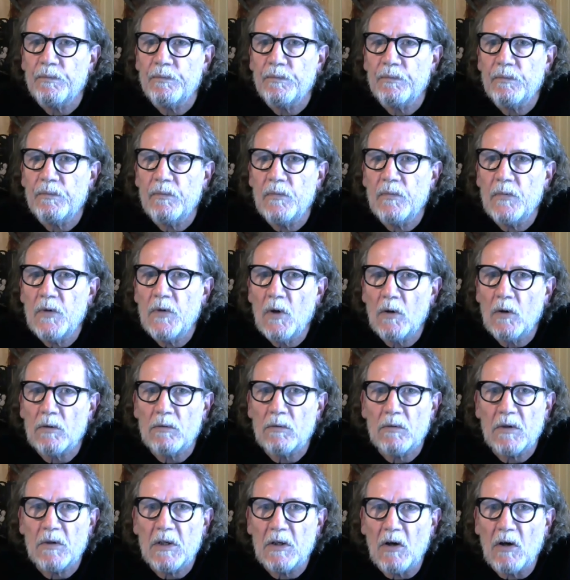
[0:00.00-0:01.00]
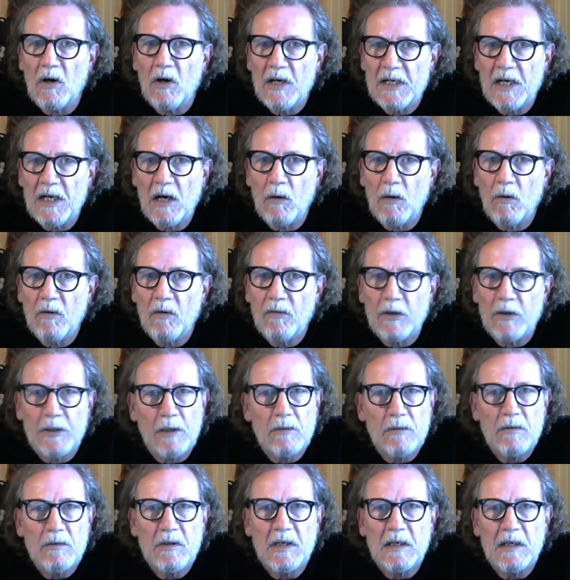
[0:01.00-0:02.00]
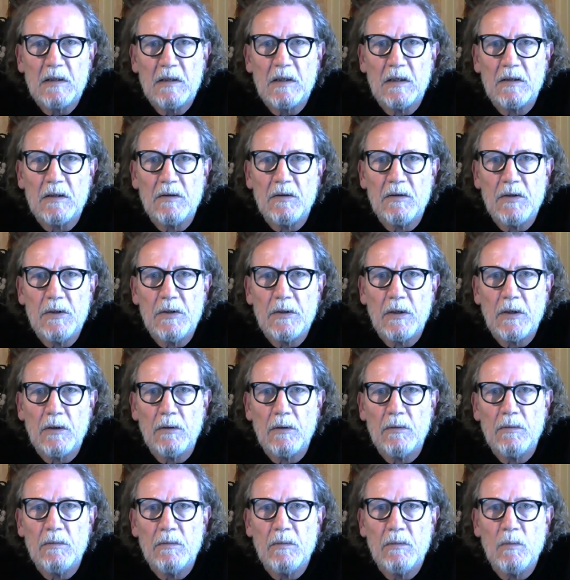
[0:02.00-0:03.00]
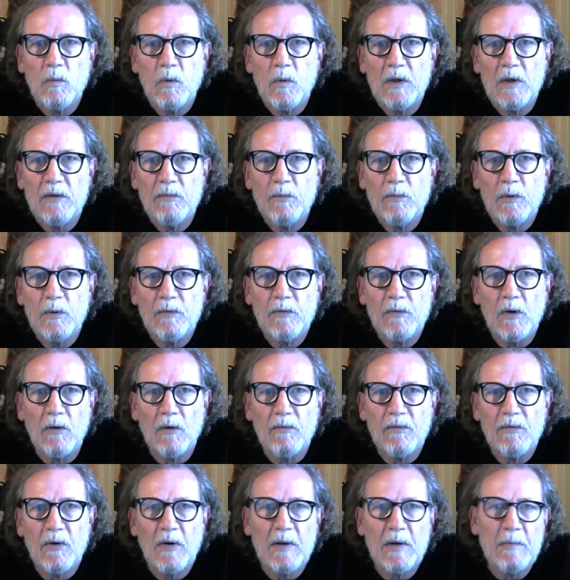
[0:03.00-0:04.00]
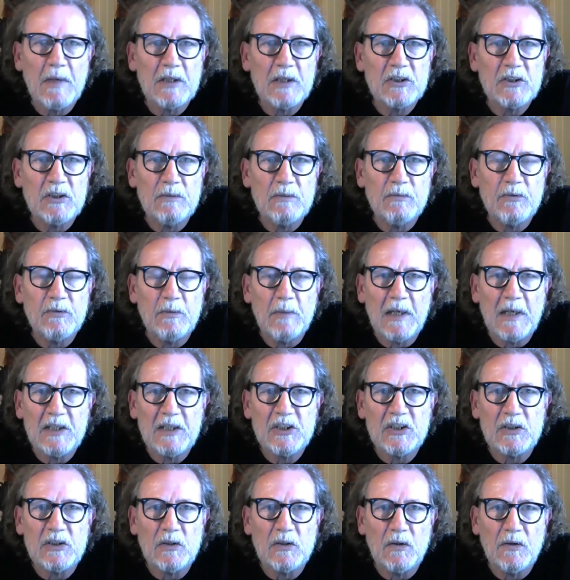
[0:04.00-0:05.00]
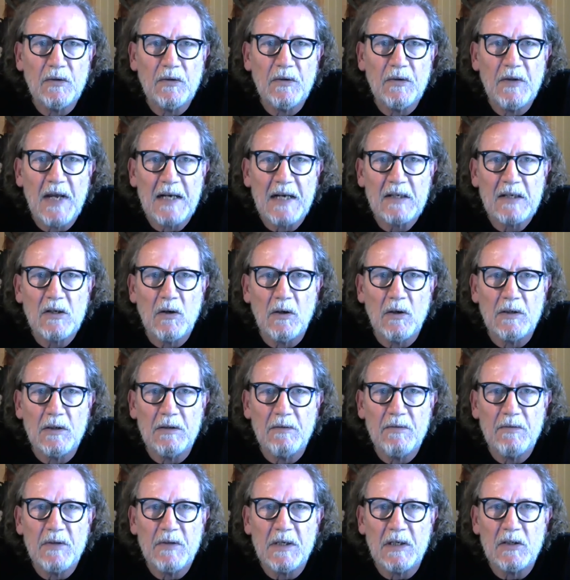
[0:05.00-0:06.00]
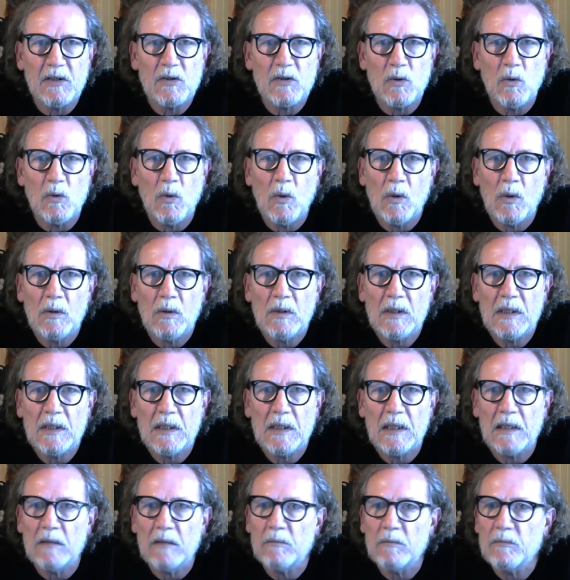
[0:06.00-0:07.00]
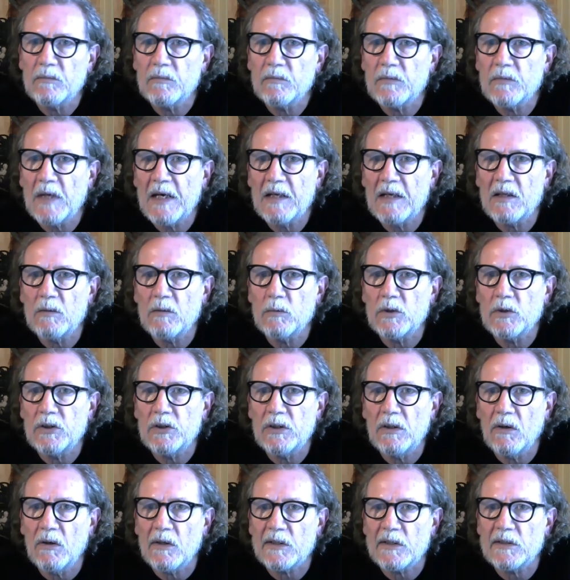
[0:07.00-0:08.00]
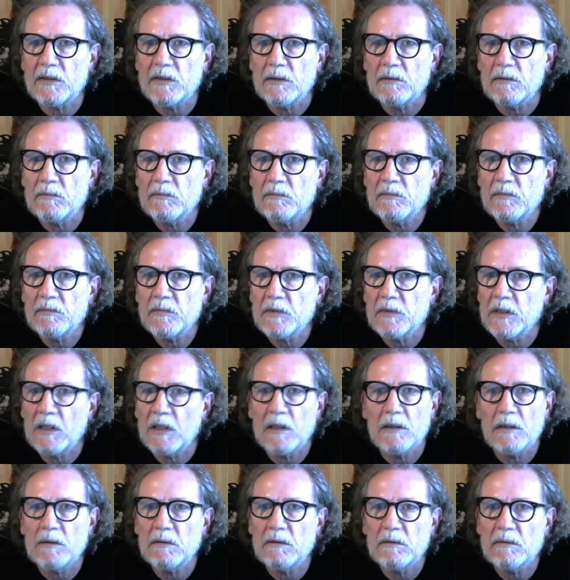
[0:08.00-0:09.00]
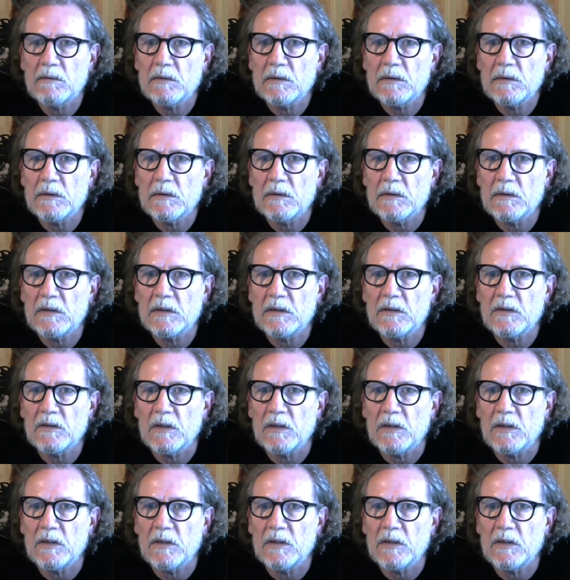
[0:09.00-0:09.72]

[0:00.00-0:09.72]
Not that I know of. I don't think that, we've got very much information on that kind of thing at all. Heather, would you like to know? I think so.